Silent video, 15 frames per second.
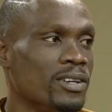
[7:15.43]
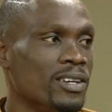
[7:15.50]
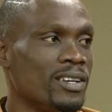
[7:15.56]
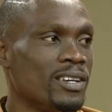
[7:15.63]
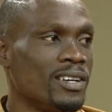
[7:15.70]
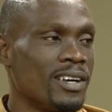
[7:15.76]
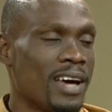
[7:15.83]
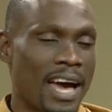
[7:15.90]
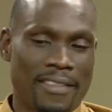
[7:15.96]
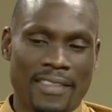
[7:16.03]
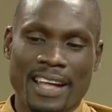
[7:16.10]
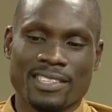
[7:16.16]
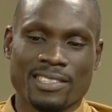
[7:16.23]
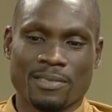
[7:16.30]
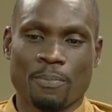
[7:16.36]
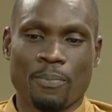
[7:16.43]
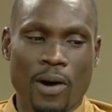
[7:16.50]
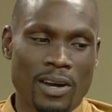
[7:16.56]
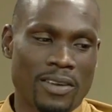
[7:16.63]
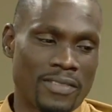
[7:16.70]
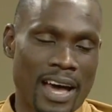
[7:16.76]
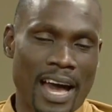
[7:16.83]
And that's
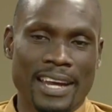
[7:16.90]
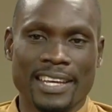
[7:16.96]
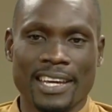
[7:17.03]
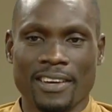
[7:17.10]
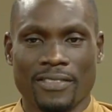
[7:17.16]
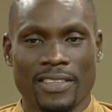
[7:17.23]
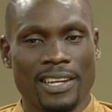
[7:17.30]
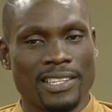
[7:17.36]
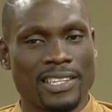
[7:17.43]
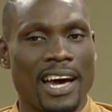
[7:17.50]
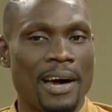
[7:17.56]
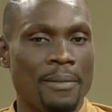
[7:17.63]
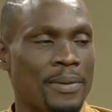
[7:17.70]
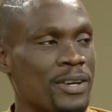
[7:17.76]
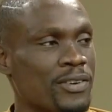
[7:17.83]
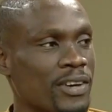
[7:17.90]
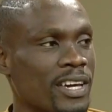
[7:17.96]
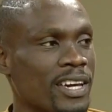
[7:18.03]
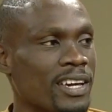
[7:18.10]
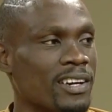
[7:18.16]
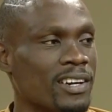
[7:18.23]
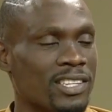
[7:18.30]
part of the idea of the entire patriarchy,